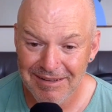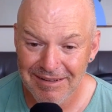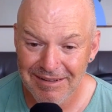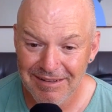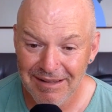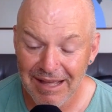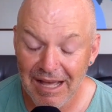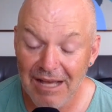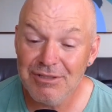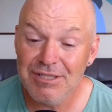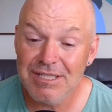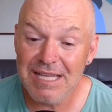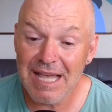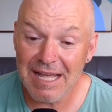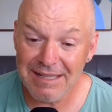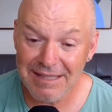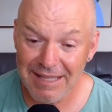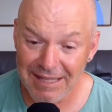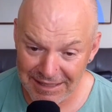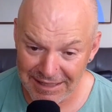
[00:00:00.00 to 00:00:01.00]
How
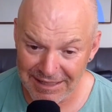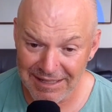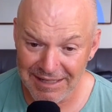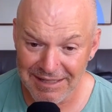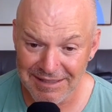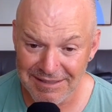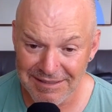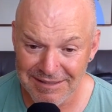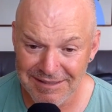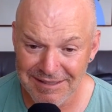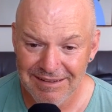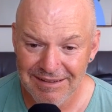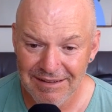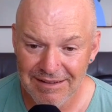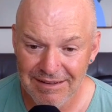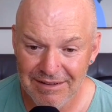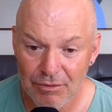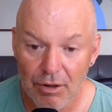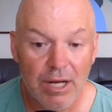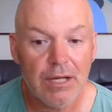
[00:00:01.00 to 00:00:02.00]
sad that is.
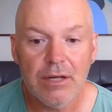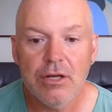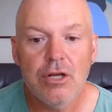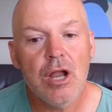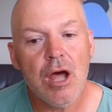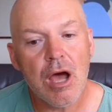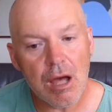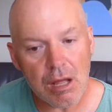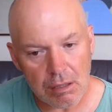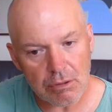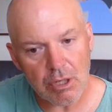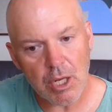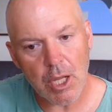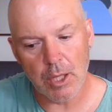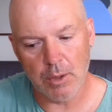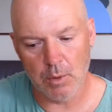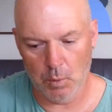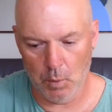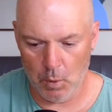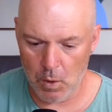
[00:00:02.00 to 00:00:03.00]
Right? Not
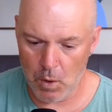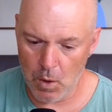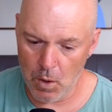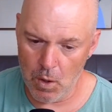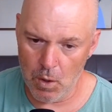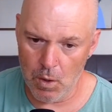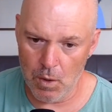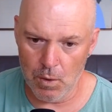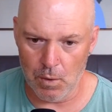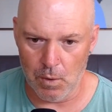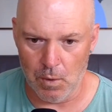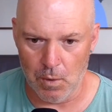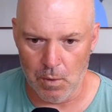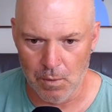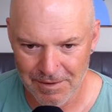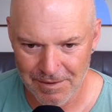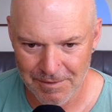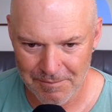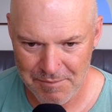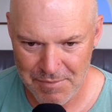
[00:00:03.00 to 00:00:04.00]
like,
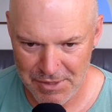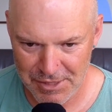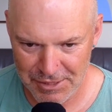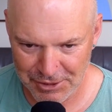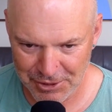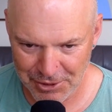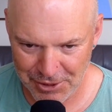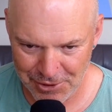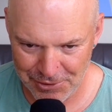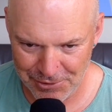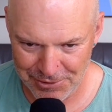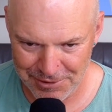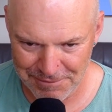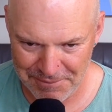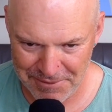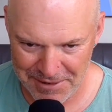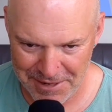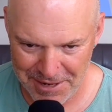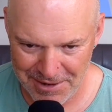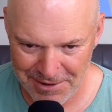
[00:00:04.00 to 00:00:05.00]
oh, Miss
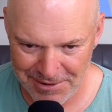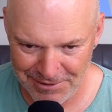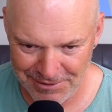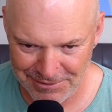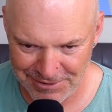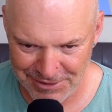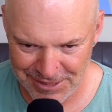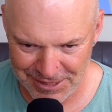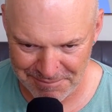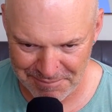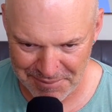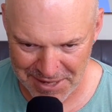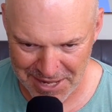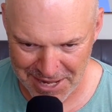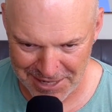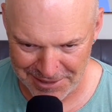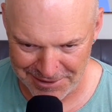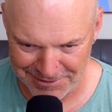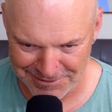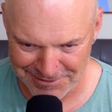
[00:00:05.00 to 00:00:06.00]
Codependency
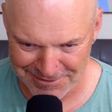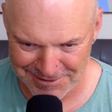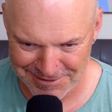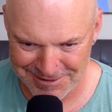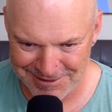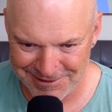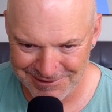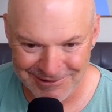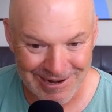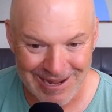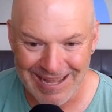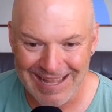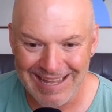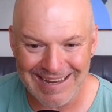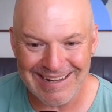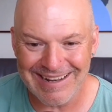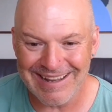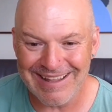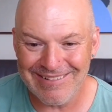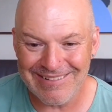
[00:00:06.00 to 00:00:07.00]
pants, right?
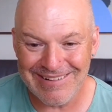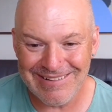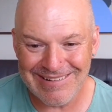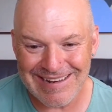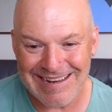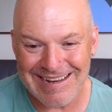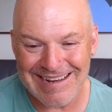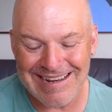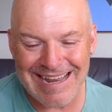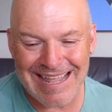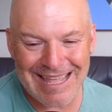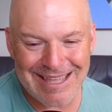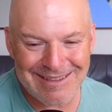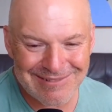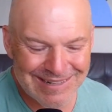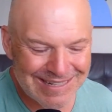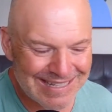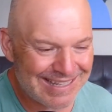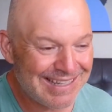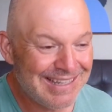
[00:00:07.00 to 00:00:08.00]
Like, we're not going to
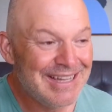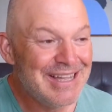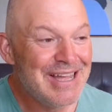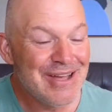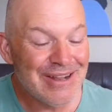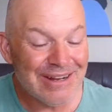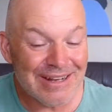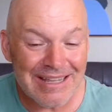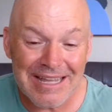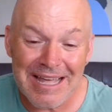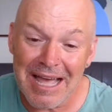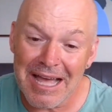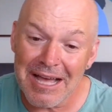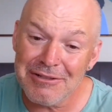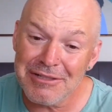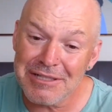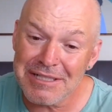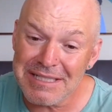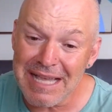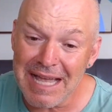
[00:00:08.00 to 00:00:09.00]
label it. Like, how
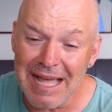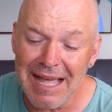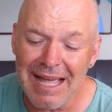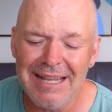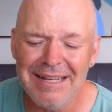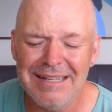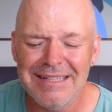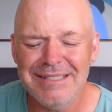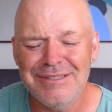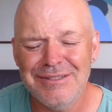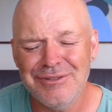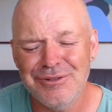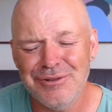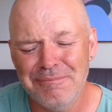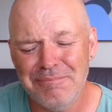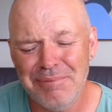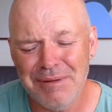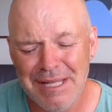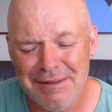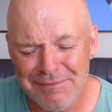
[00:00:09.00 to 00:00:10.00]
sad. This is so
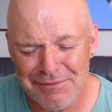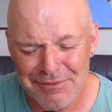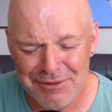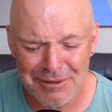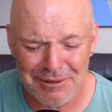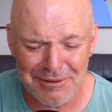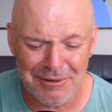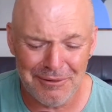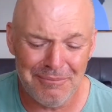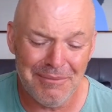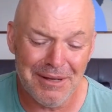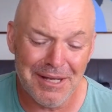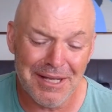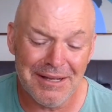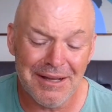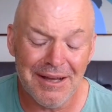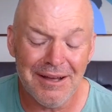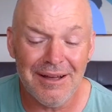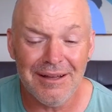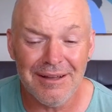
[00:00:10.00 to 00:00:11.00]
painful. Oh, my
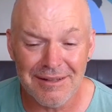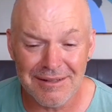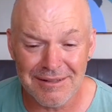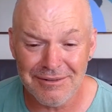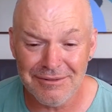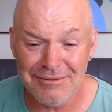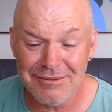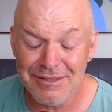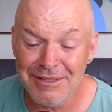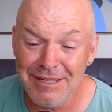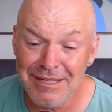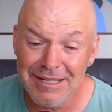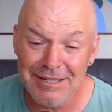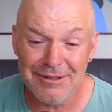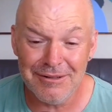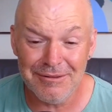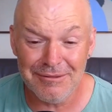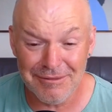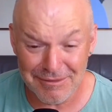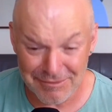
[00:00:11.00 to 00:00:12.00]
God. There's a
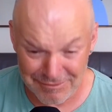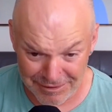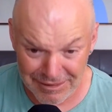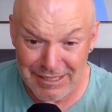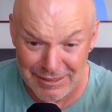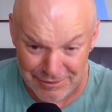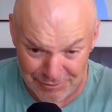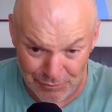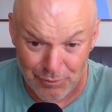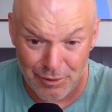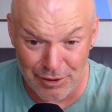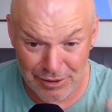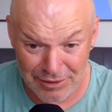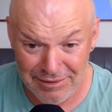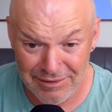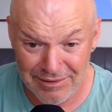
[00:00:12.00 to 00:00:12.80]
little one.